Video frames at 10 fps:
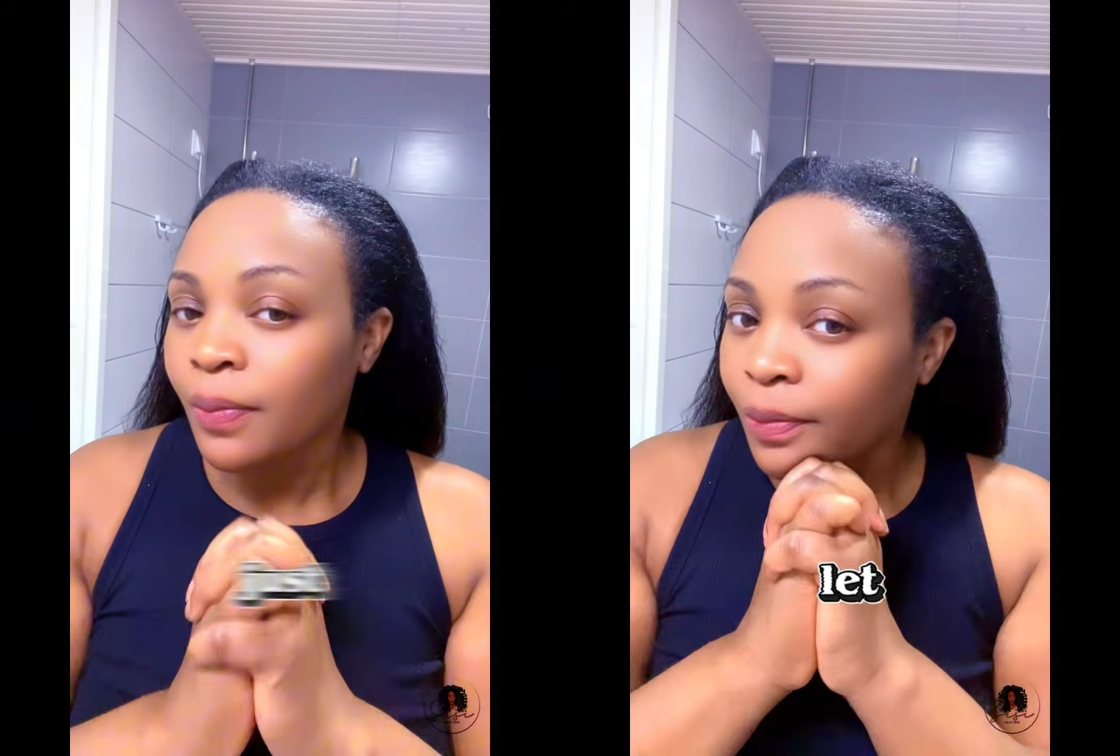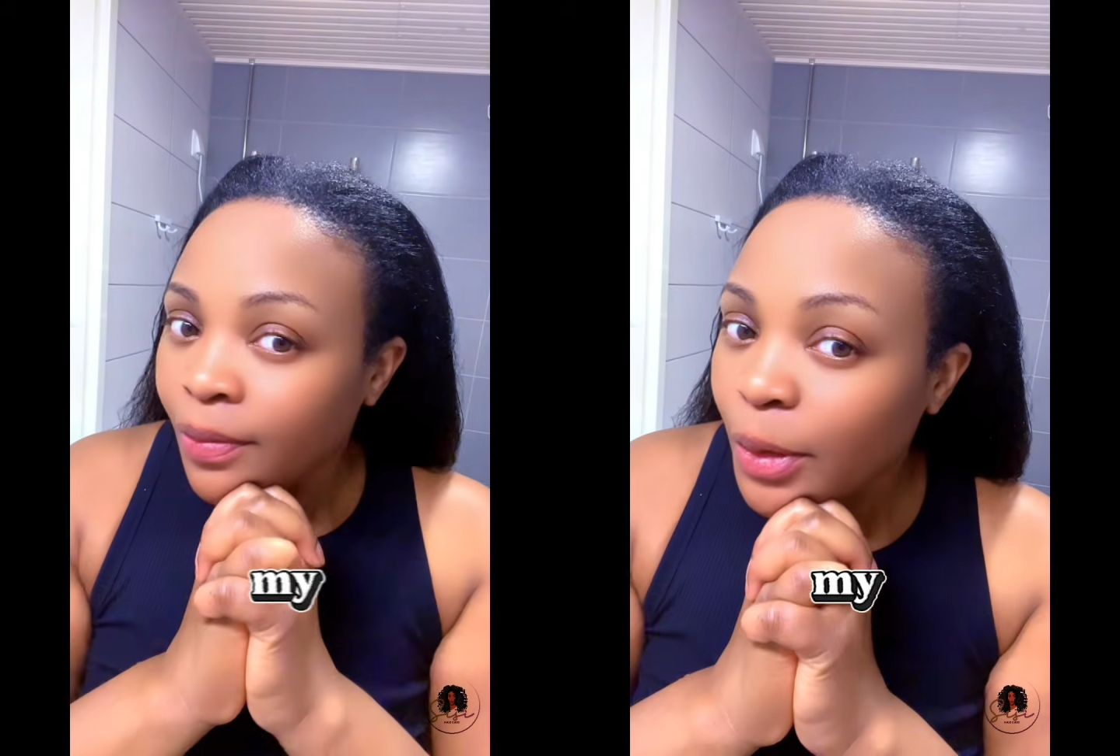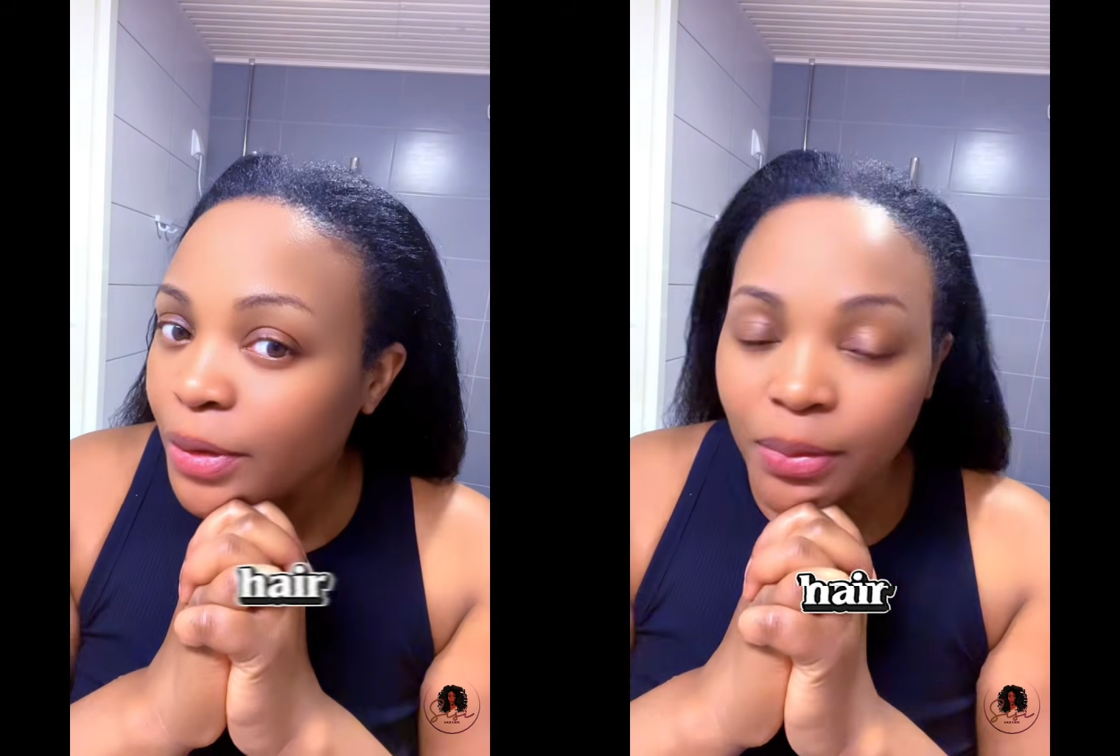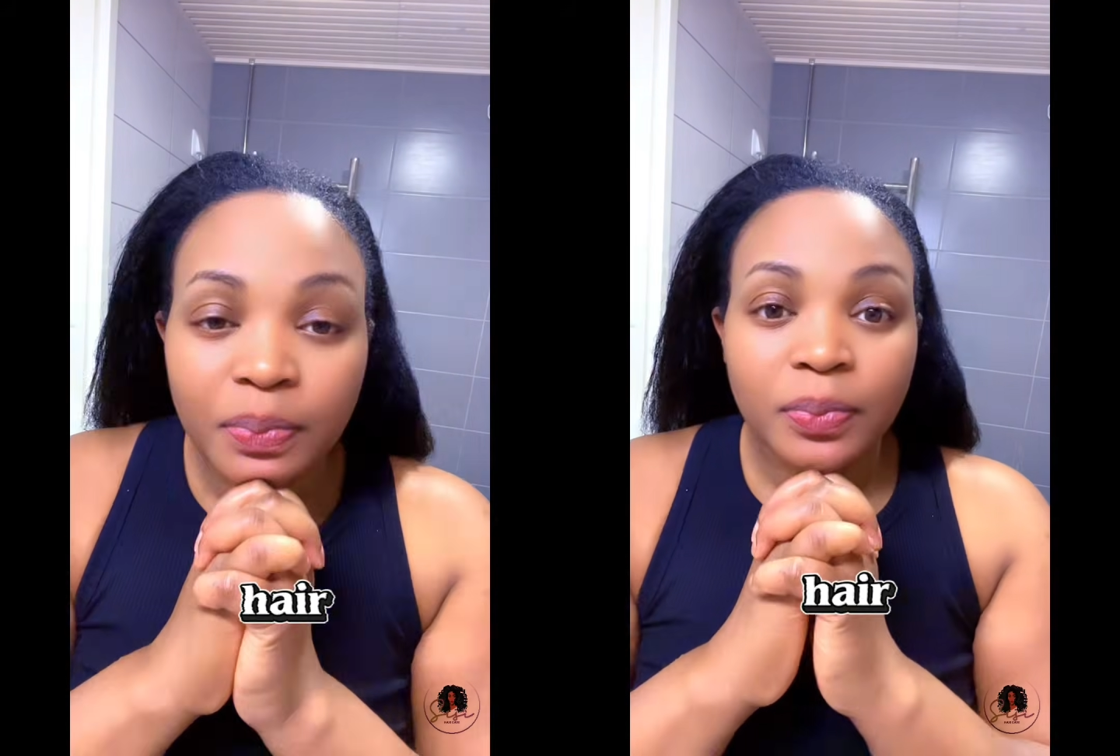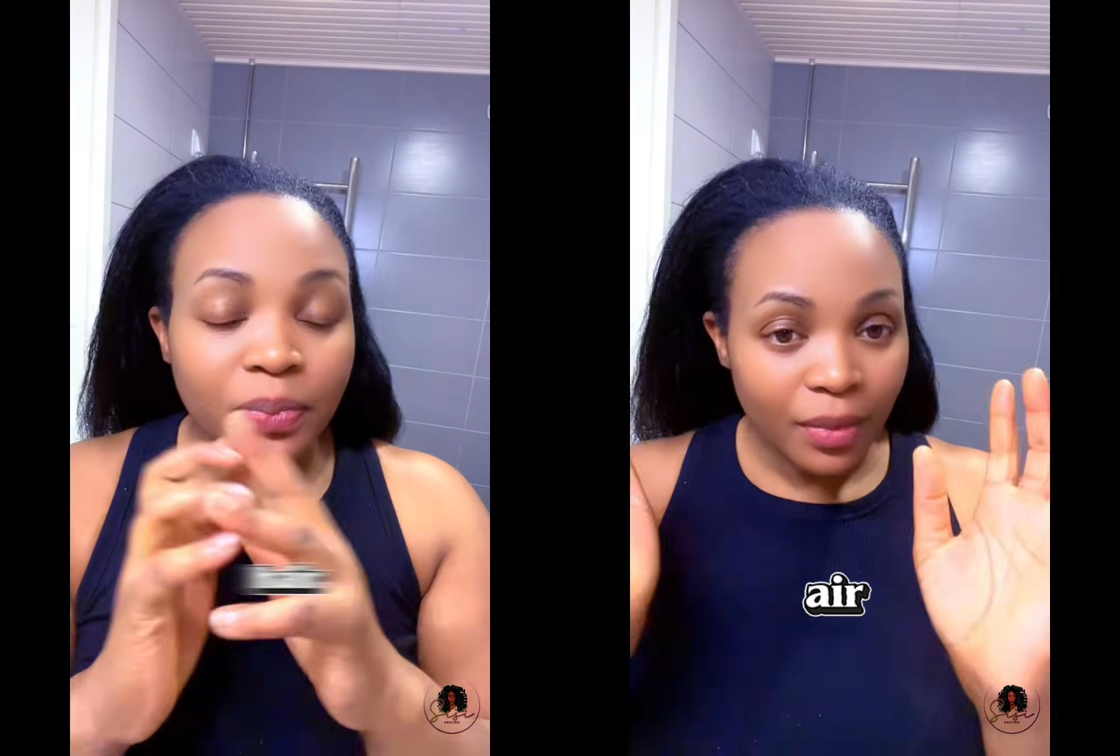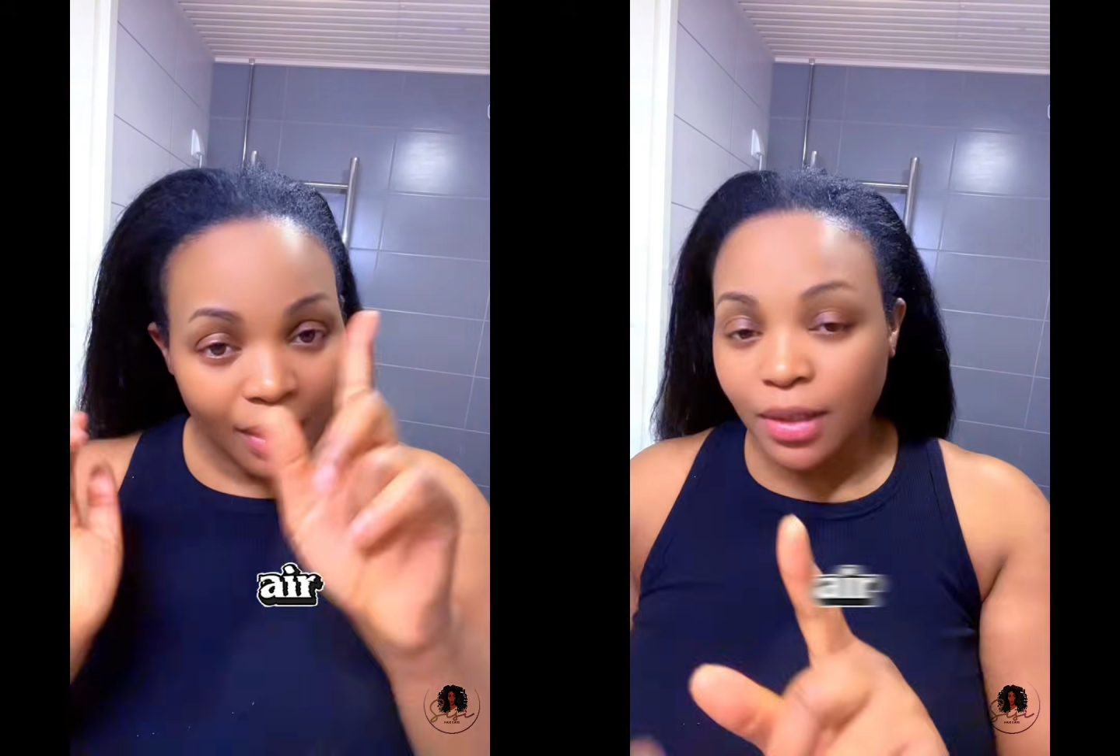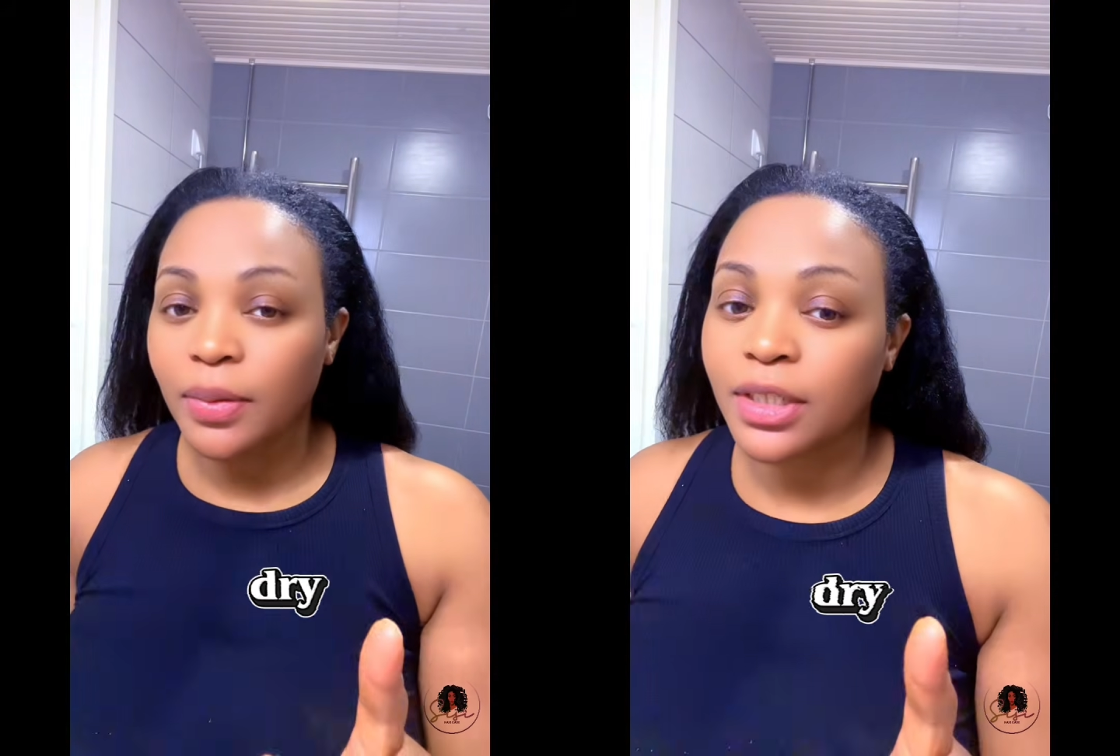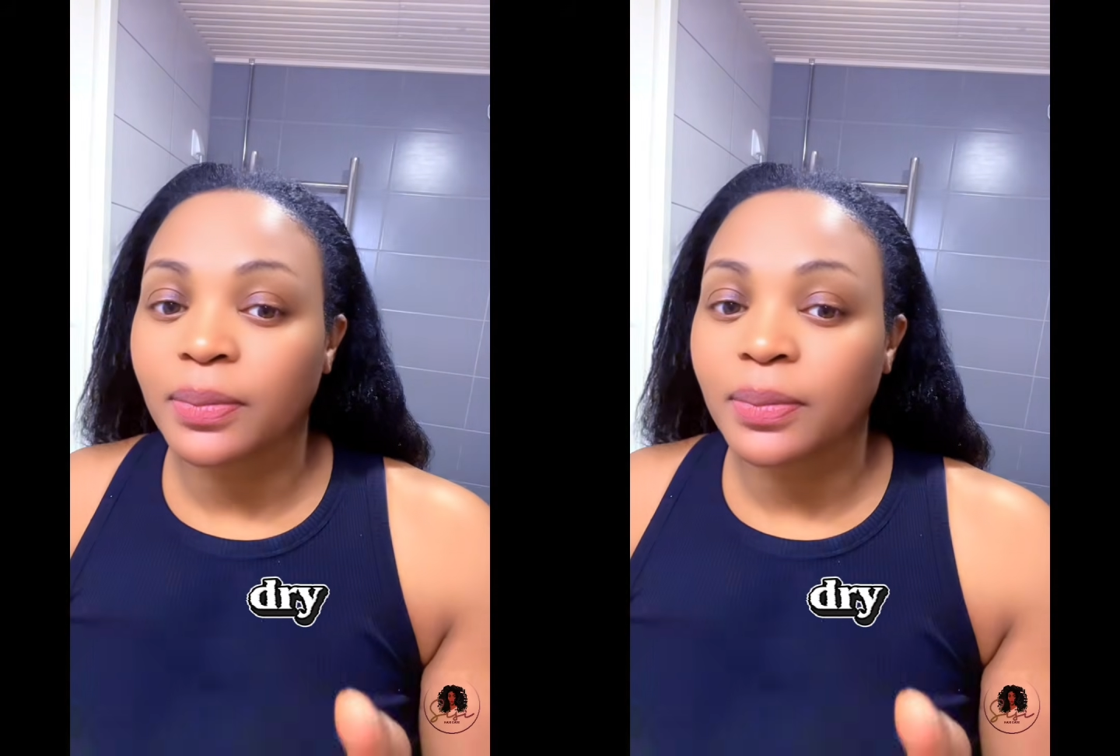let my hair air dry,